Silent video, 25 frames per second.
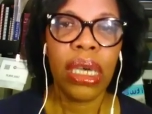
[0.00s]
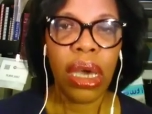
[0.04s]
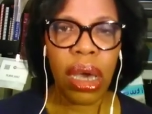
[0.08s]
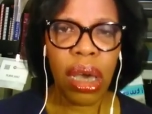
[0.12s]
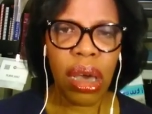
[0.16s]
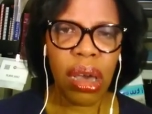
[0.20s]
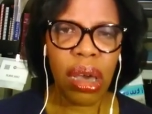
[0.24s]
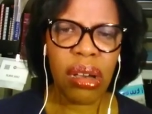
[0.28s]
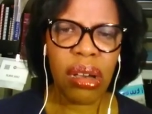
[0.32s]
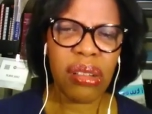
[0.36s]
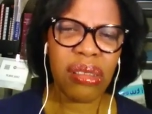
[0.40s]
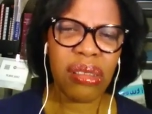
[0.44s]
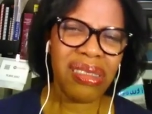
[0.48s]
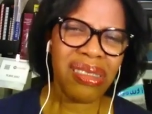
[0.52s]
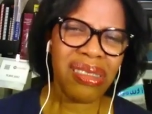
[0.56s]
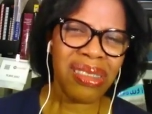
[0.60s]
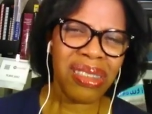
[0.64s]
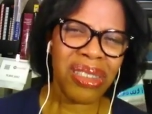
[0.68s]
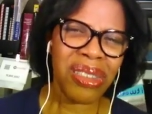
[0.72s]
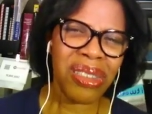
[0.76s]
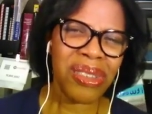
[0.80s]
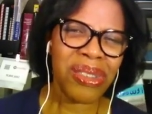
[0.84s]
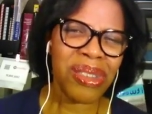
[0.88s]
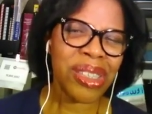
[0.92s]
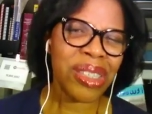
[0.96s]
oh, you
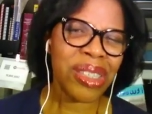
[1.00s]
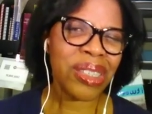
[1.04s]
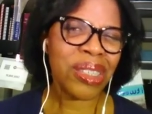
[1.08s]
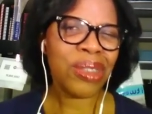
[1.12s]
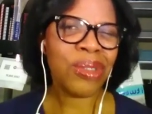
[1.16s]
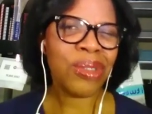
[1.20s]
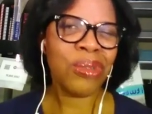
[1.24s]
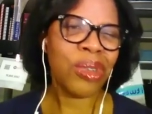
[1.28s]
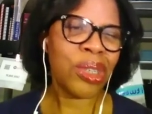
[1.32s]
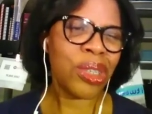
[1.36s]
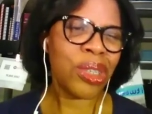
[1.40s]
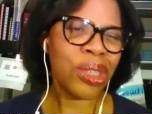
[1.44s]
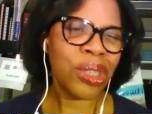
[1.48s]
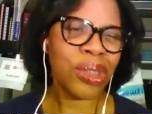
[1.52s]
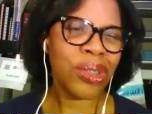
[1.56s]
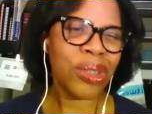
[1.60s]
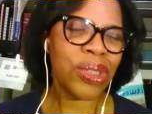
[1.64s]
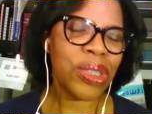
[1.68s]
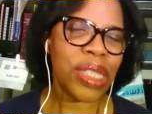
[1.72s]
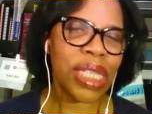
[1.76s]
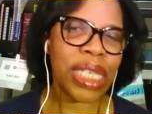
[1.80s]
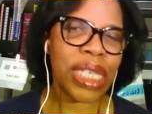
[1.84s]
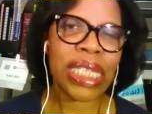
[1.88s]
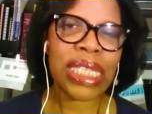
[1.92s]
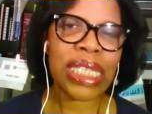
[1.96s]
know, it's just one of those
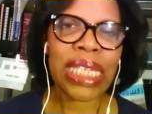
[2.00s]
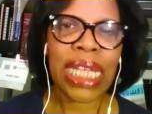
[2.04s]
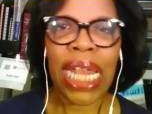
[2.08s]
things